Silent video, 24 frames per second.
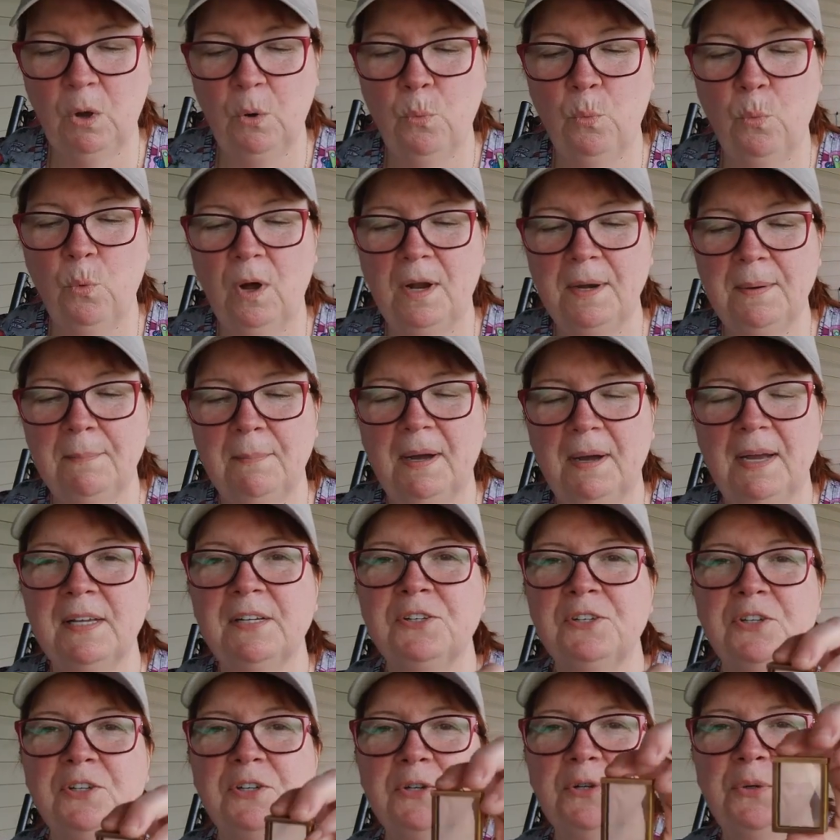
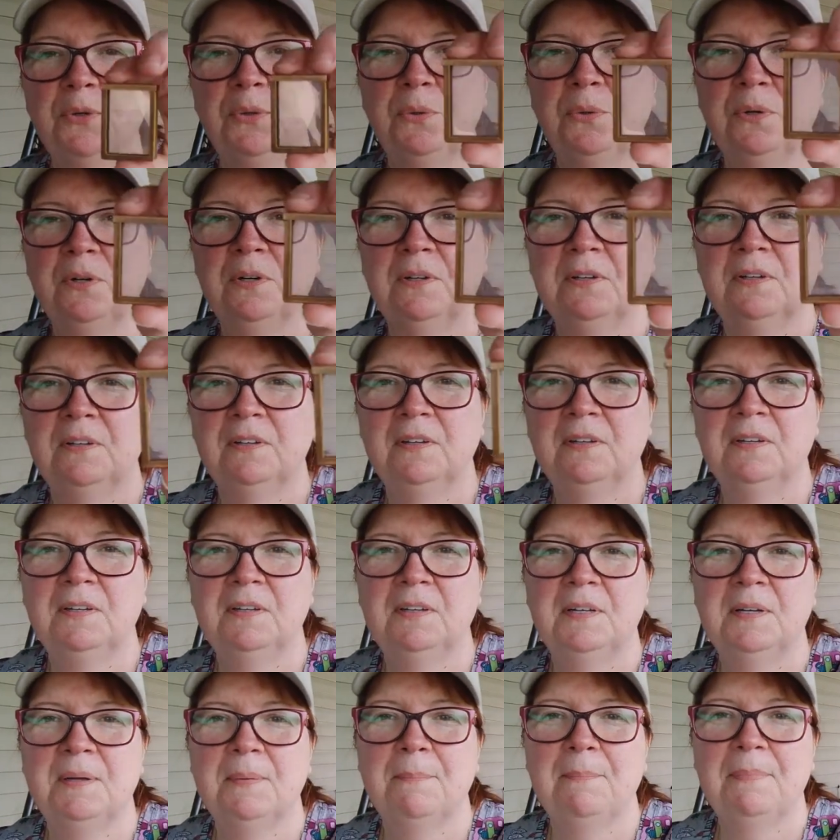1x2
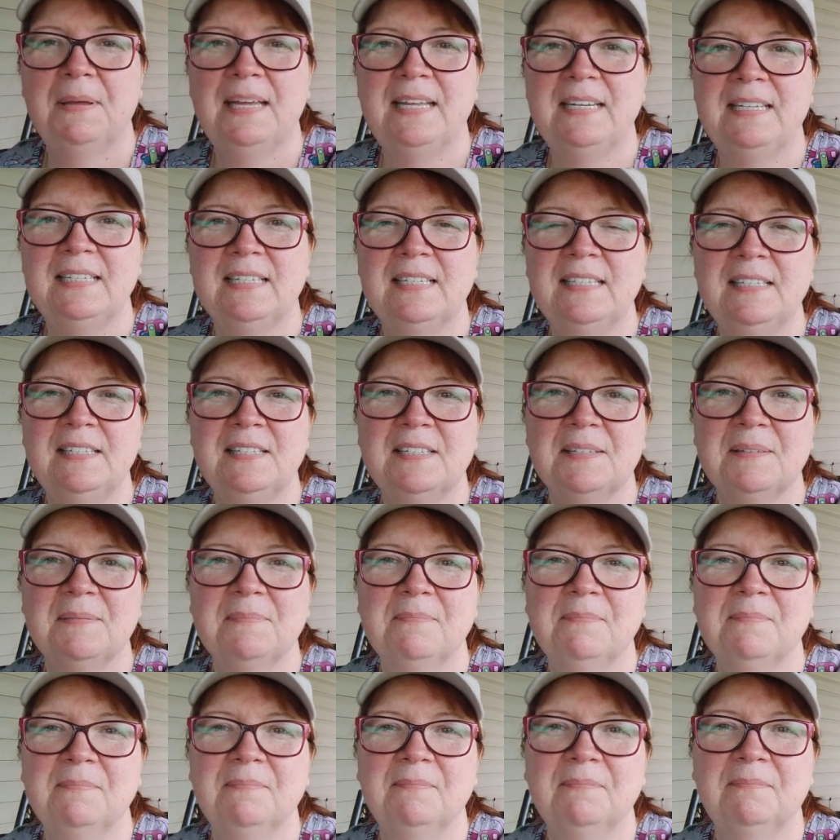pendant.
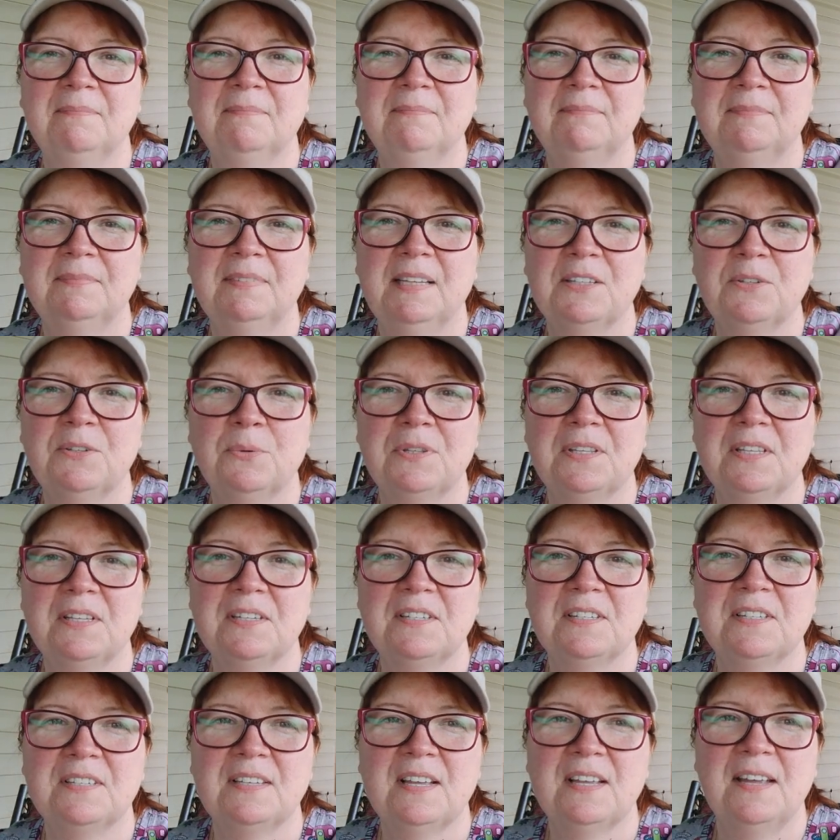That's what the
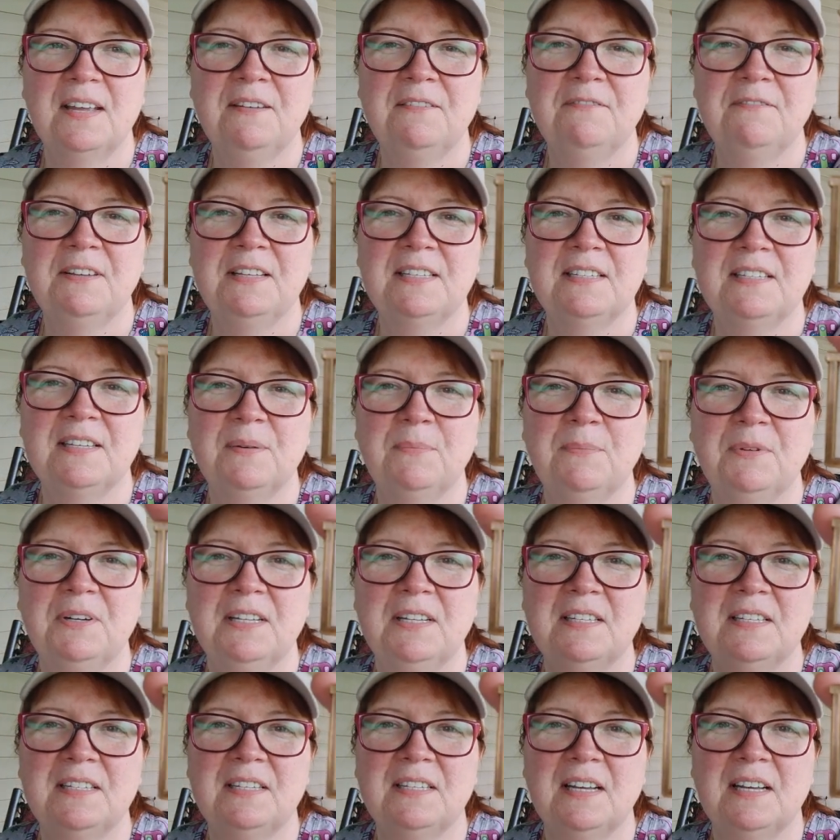design fits in when
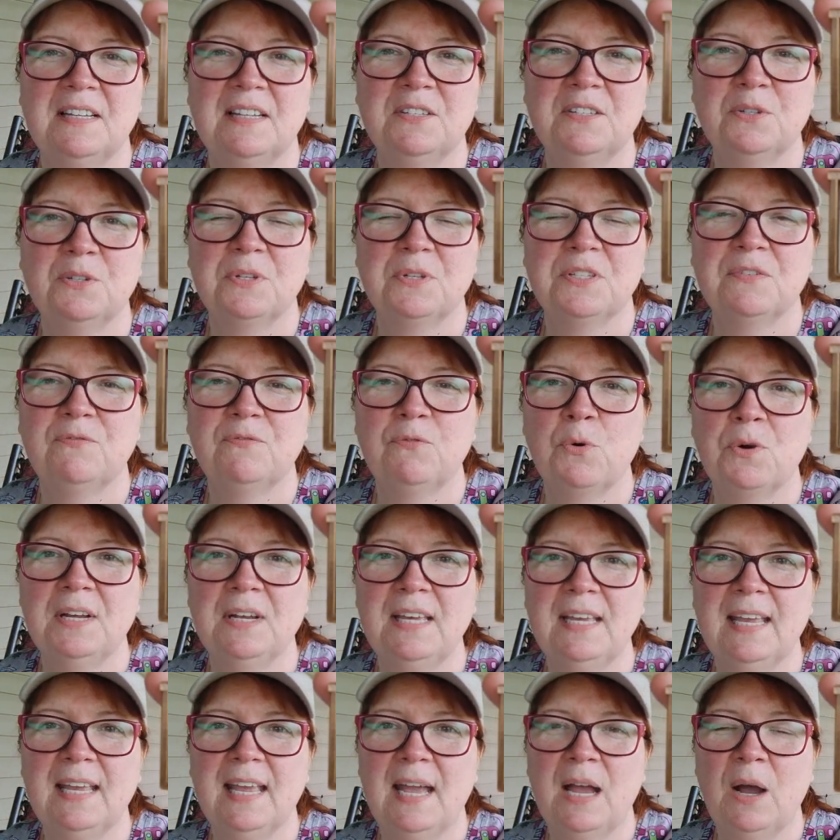it's done. So it's
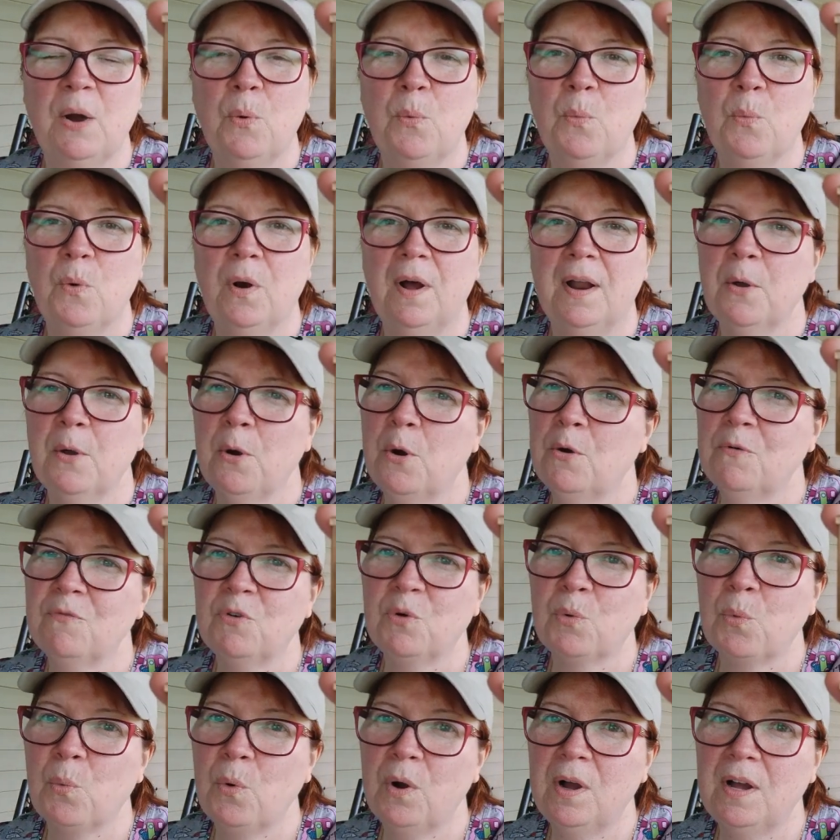40 count,
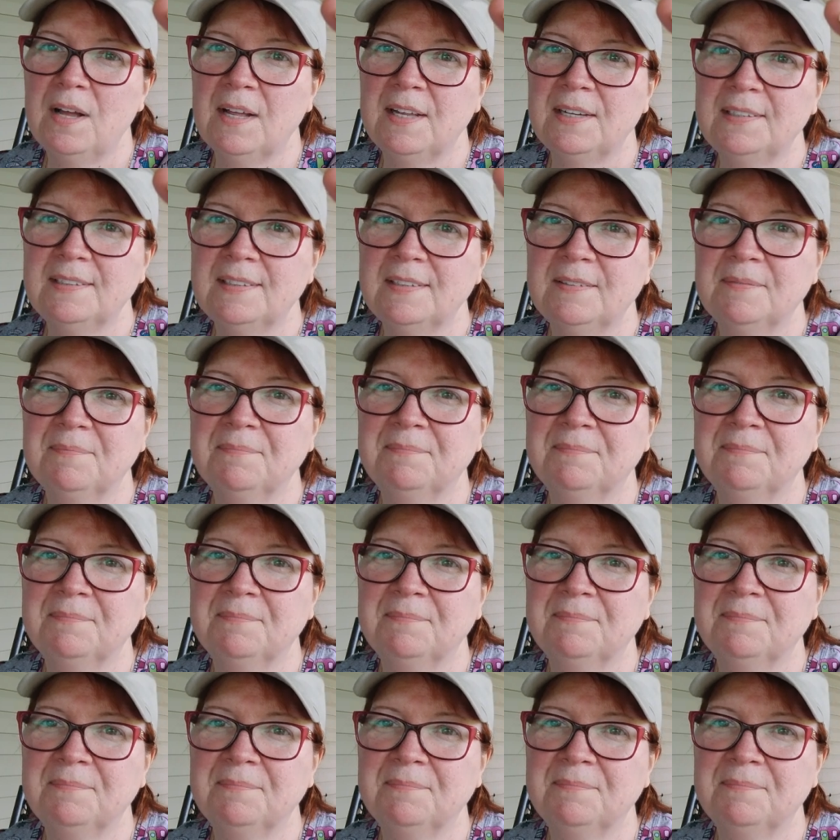1/1,